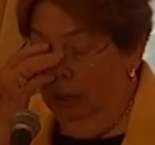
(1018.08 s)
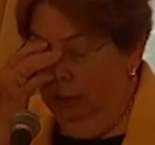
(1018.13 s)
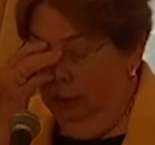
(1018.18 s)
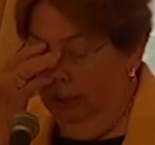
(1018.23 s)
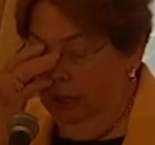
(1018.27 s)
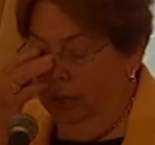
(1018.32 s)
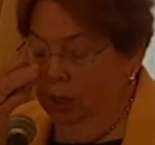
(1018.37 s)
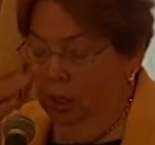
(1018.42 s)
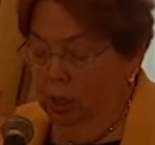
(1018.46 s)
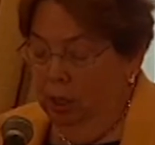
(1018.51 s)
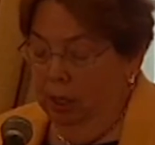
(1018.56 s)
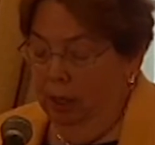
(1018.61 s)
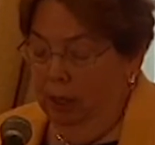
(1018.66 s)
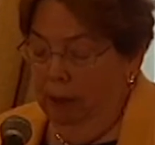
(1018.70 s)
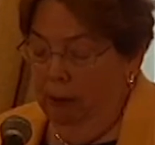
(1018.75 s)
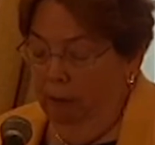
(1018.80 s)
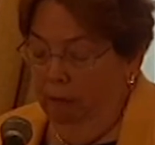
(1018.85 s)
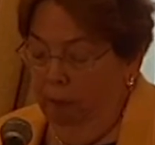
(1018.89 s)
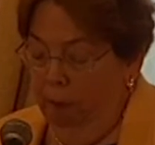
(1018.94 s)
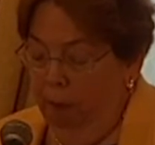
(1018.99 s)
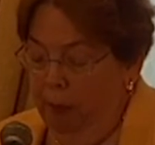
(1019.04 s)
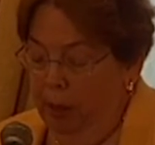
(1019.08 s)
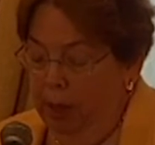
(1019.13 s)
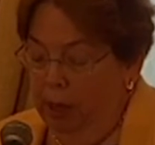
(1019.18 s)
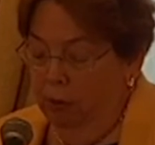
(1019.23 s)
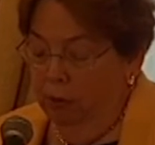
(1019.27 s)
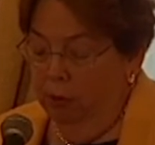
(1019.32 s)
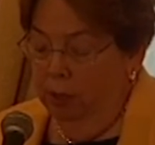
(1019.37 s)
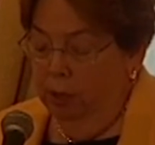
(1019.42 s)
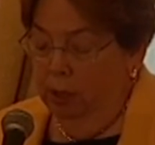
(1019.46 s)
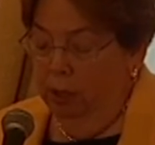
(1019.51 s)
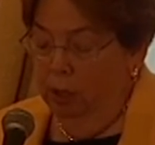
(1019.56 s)
legislative
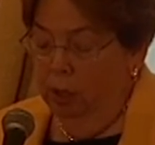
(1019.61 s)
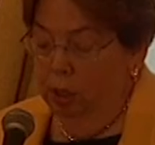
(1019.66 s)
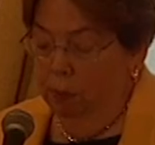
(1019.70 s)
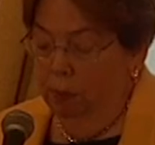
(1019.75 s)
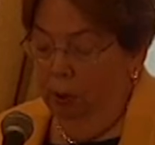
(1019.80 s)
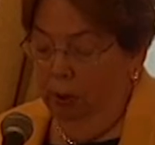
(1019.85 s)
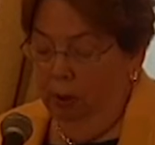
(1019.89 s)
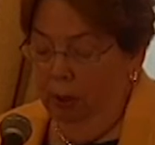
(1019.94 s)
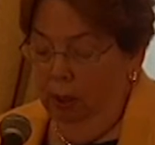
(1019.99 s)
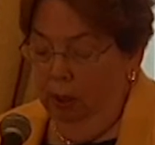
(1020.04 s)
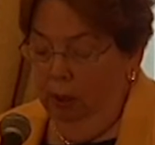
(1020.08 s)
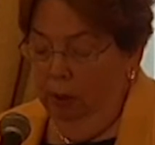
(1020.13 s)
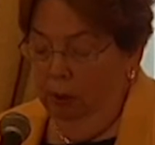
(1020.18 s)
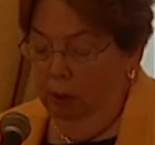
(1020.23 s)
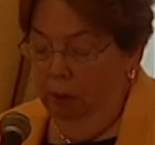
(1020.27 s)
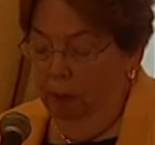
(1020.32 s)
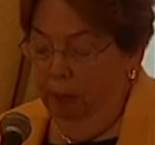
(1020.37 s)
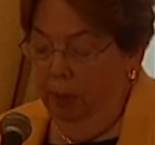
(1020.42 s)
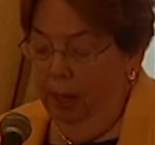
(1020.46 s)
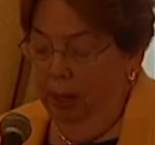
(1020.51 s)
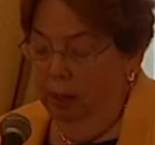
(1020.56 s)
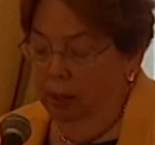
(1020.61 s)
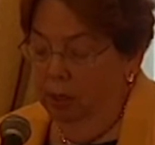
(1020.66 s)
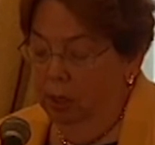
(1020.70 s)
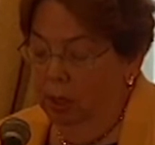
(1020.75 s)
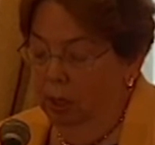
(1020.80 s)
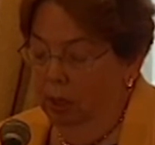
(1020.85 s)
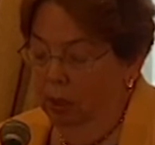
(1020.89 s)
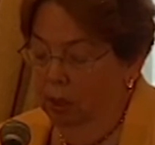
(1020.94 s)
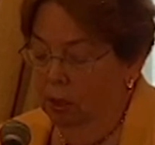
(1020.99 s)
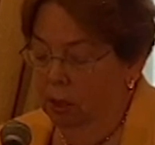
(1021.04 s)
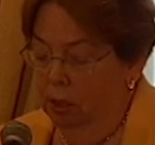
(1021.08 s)
patronage, political, and
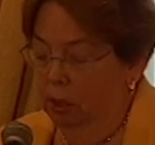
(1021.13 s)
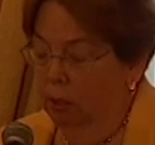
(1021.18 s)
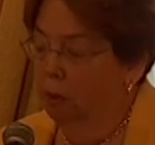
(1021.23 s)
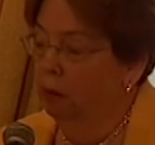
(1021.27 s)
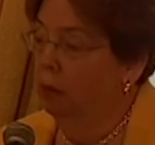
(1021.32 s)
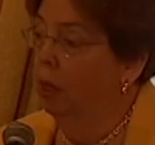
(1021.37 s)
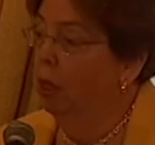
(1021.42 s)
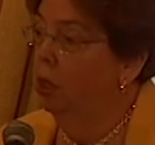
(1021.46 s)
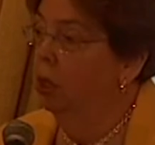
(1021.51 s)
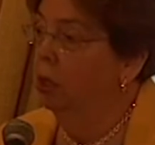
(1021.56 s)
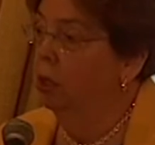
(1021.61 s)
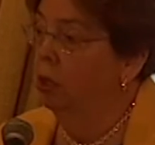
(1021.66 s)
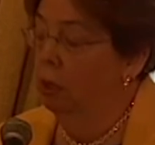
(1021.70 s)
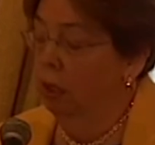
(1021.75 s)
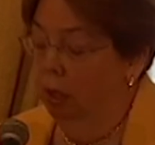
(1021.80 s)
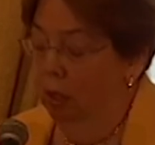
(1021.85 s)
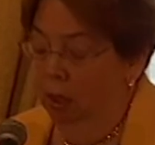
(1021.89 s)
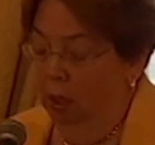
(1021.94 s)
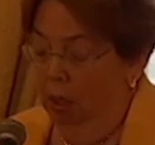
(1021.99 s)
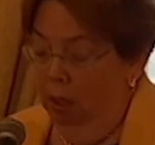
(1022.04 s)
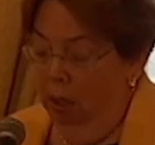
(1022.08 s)
policy considerations